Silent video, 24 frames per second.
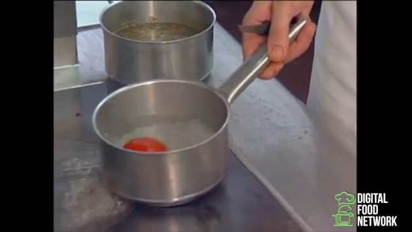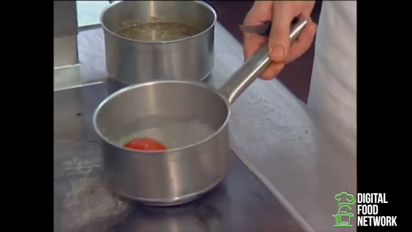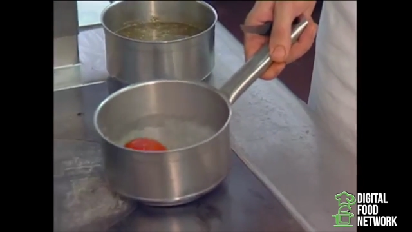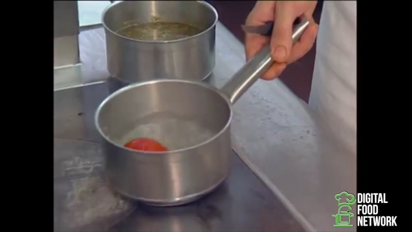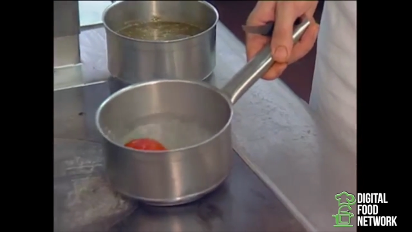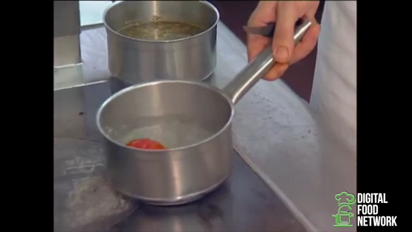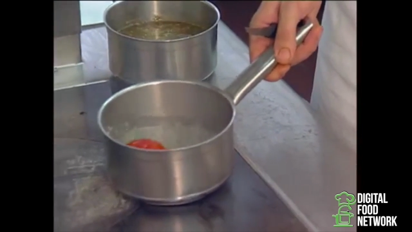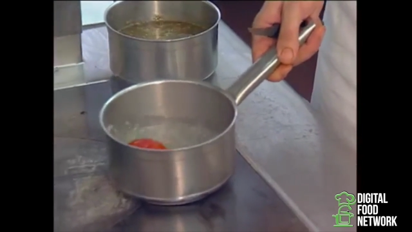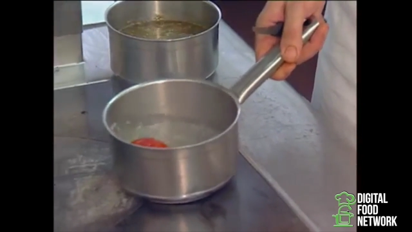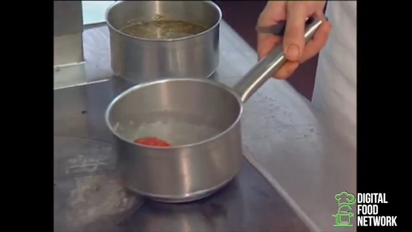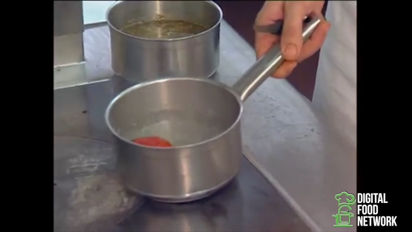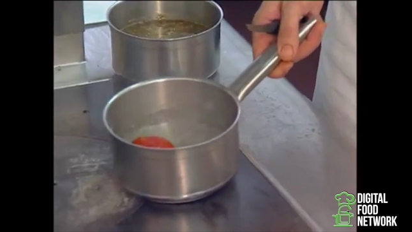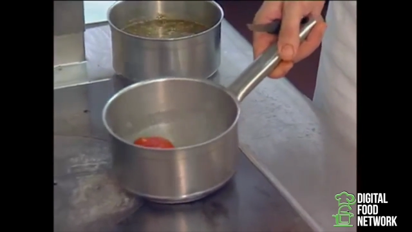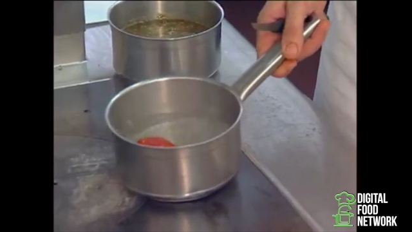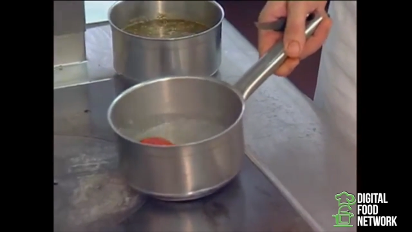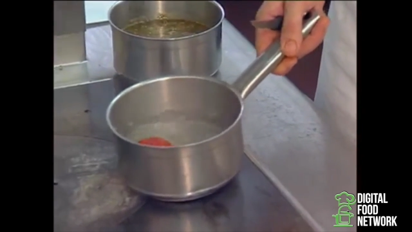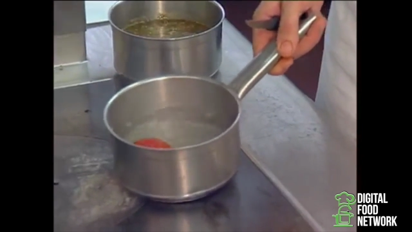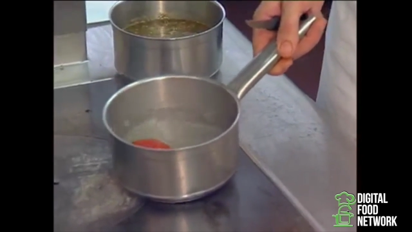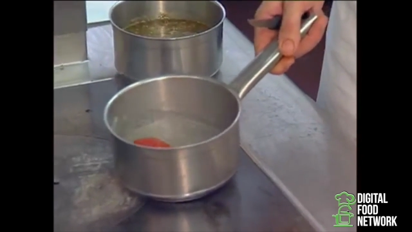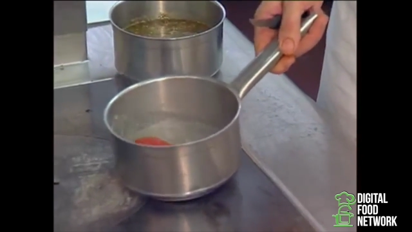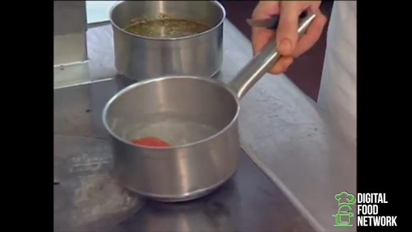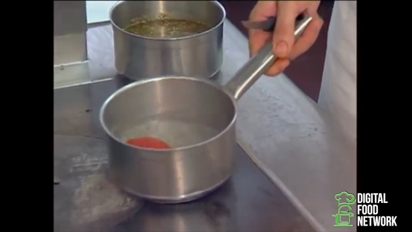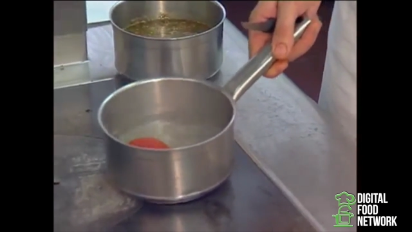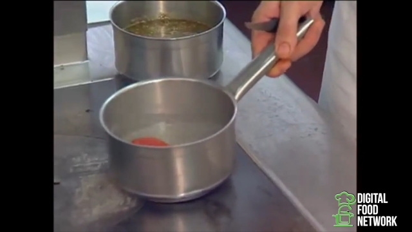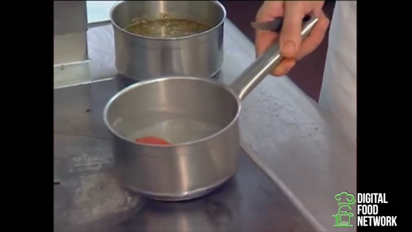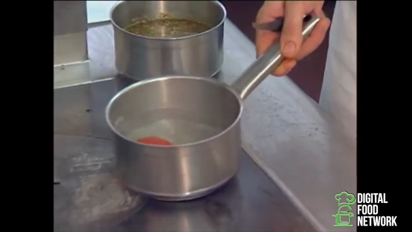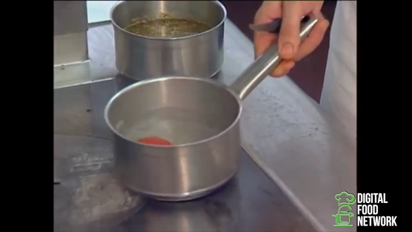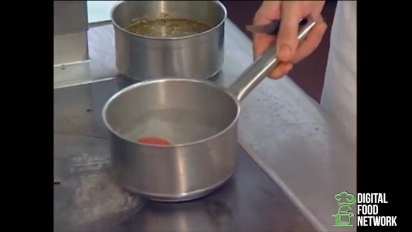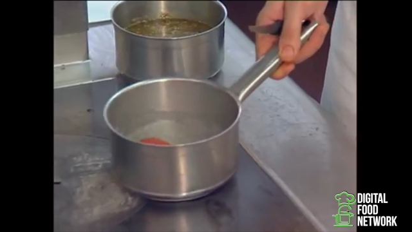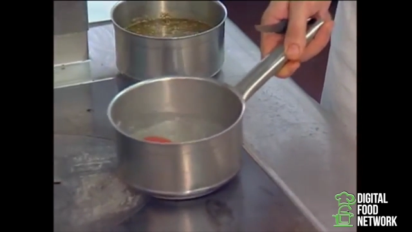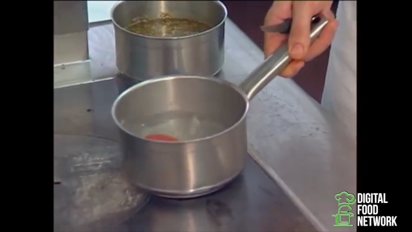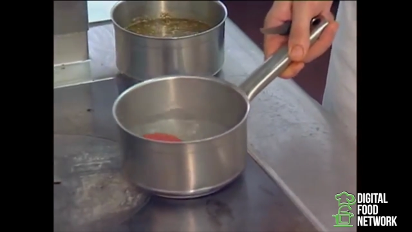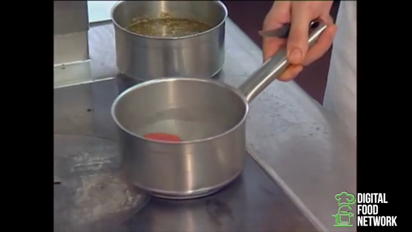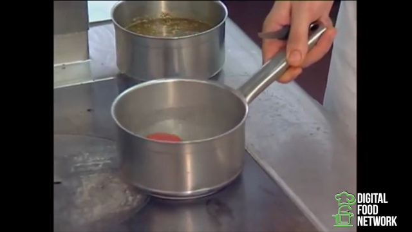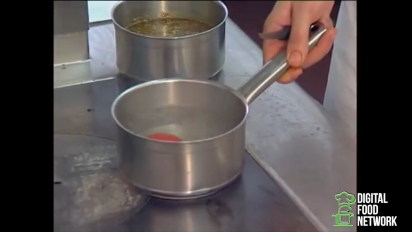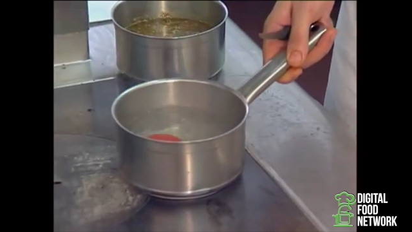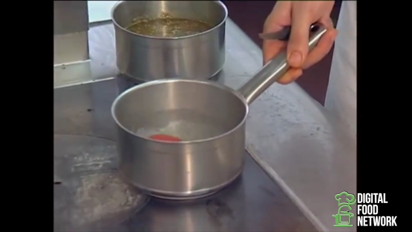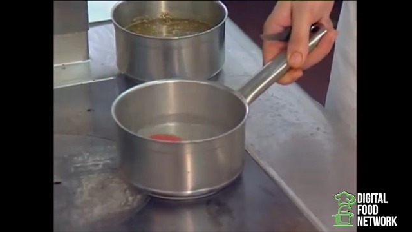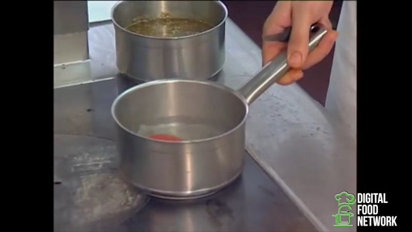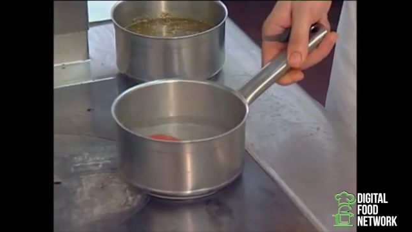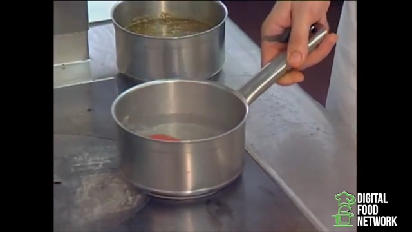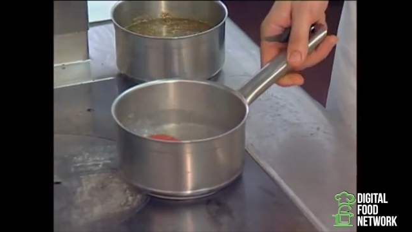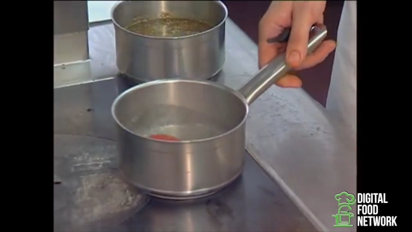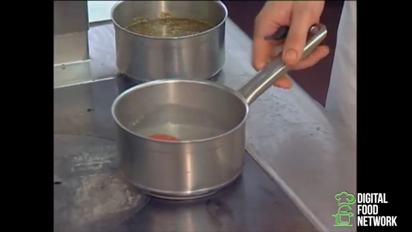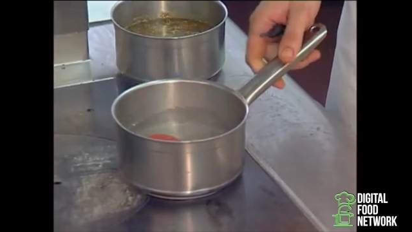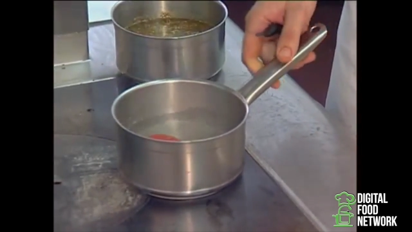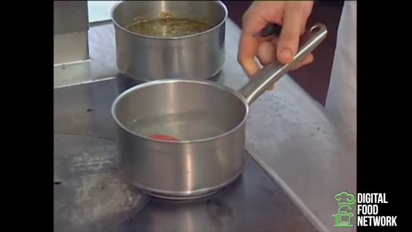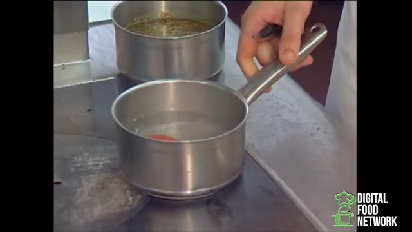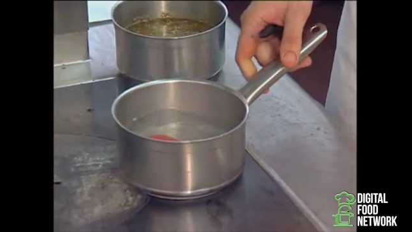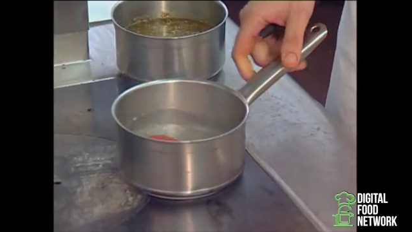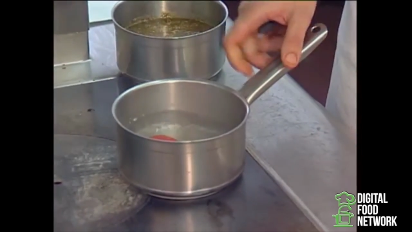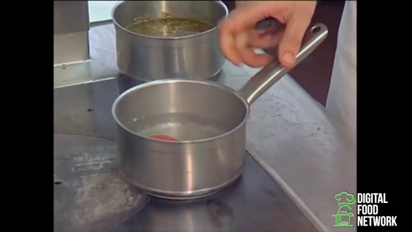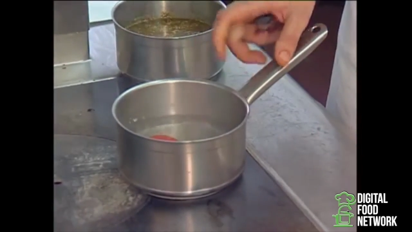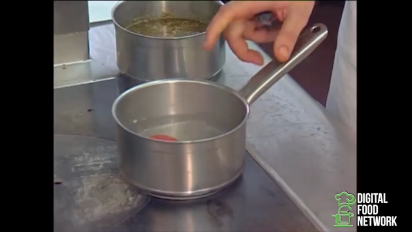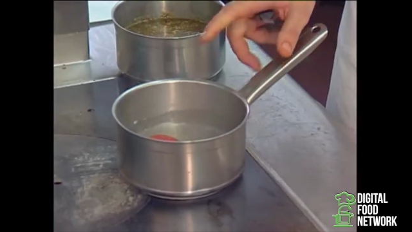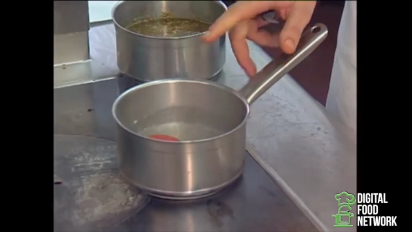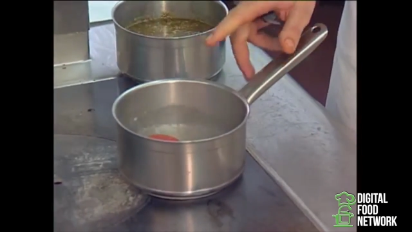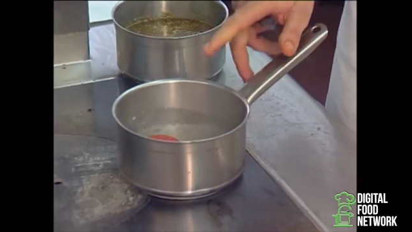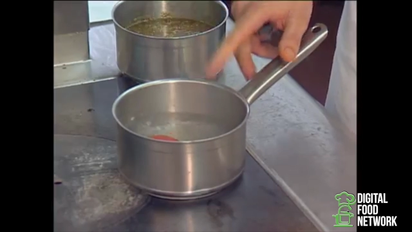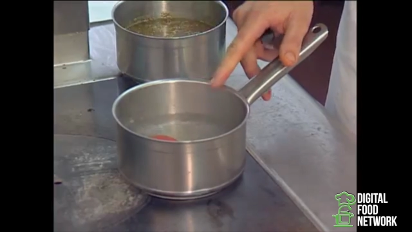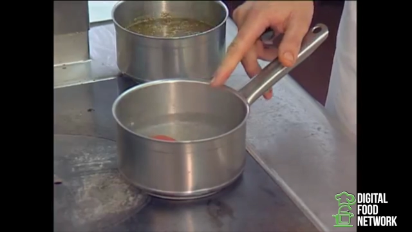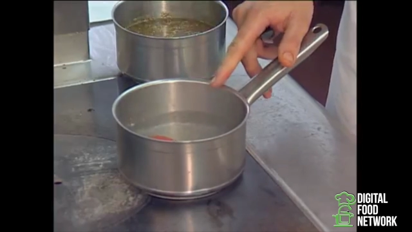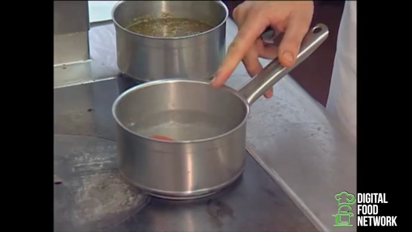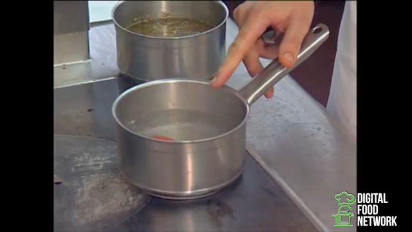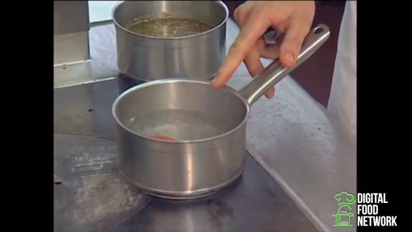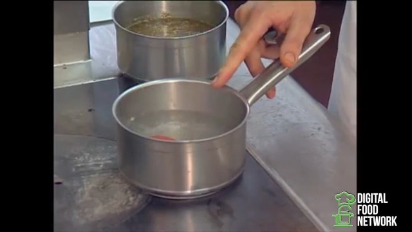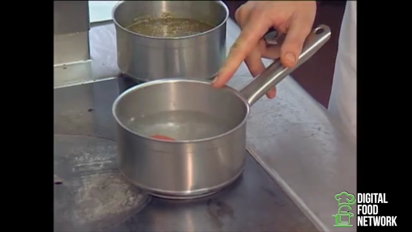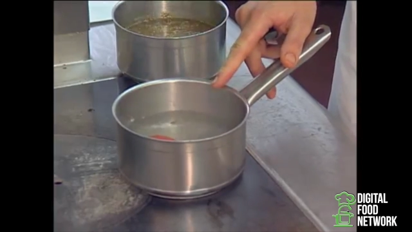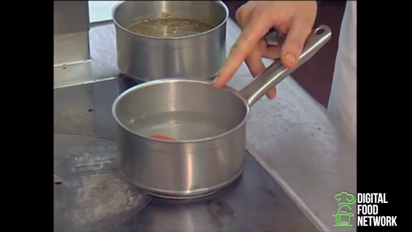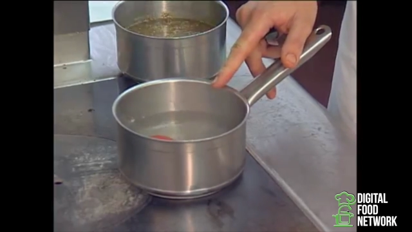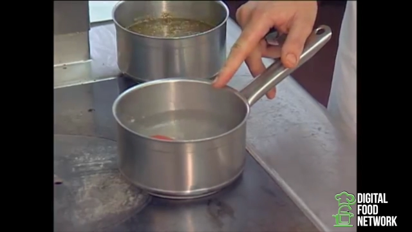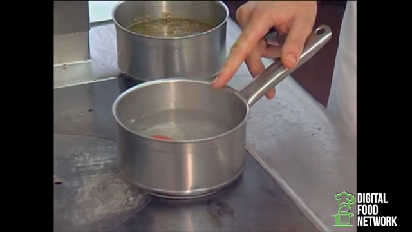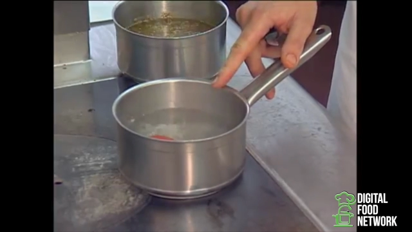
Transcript: (no speaker visible)